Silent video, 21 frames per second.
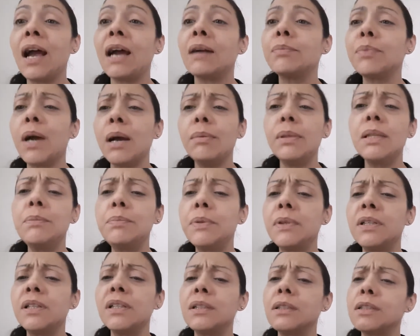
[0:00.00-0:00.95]
I probably
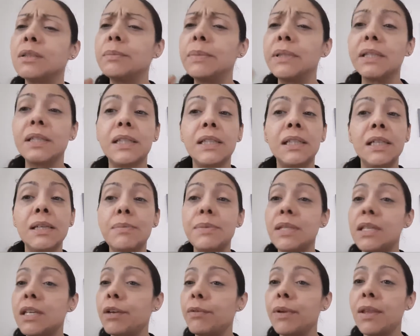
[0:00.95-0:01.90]
put a little bit of clips
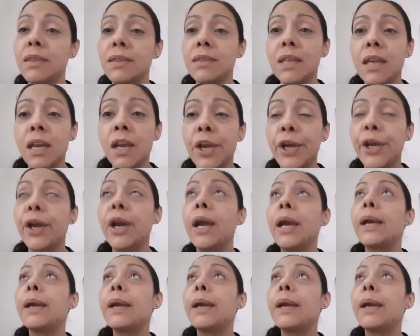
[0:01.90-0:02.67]
here and there.